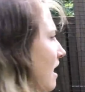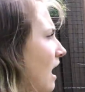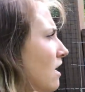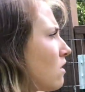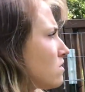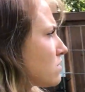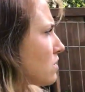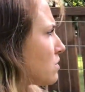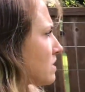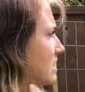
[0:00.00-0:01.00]
I
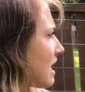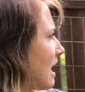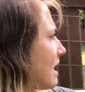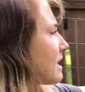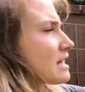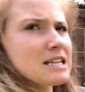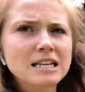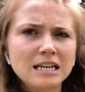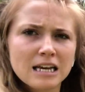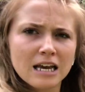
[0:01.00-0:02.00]
also tied it
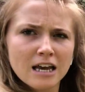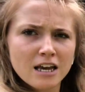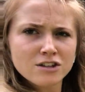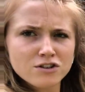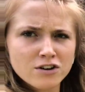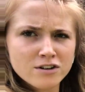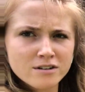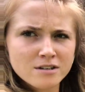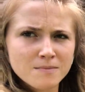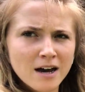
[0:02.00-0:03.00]
in
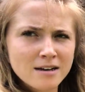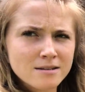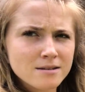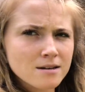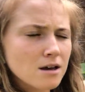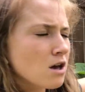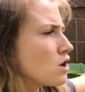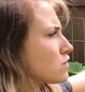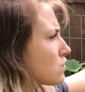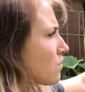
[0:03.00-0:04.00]
certain spots
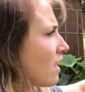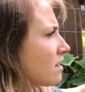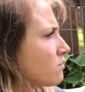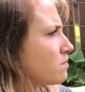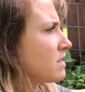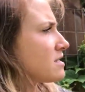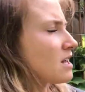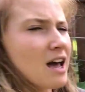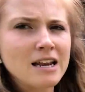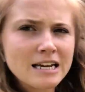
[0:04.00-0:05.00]
so that it would be
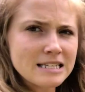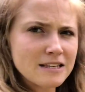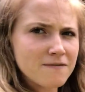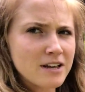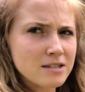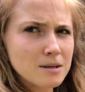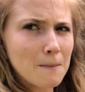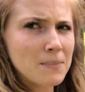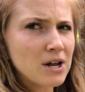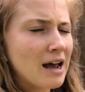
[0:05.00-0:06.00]
tight against the fence,
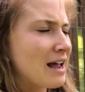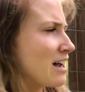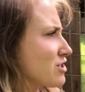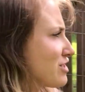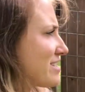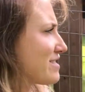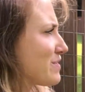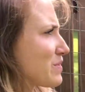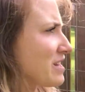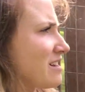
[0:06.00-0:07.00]
but I actually didn't
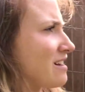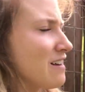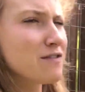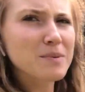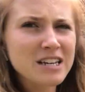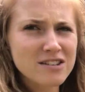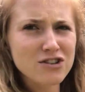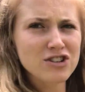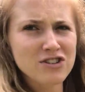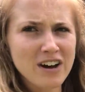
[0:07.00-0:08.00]
do it enough because
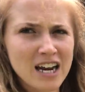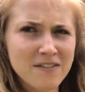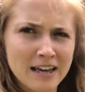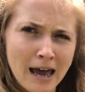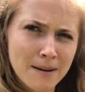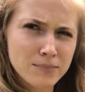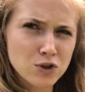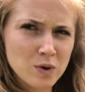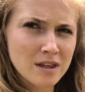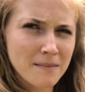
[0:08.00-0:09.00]
there's still kind of a gap
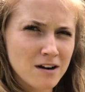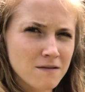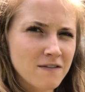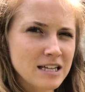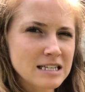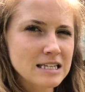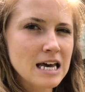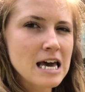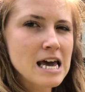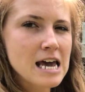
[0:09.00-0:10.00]
between the metal fence
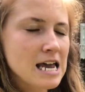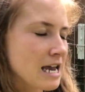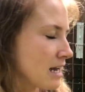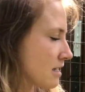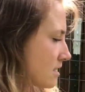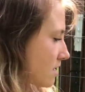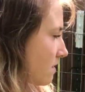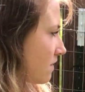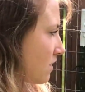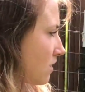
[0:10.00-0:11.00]
and
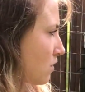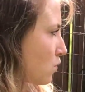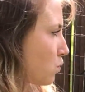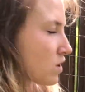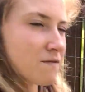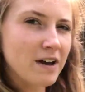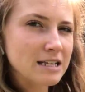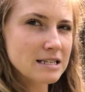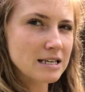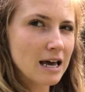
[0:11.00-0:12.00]
the wood
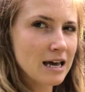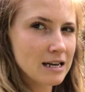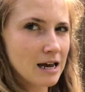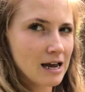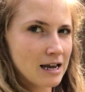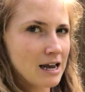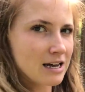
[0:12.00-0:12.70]
fence. And I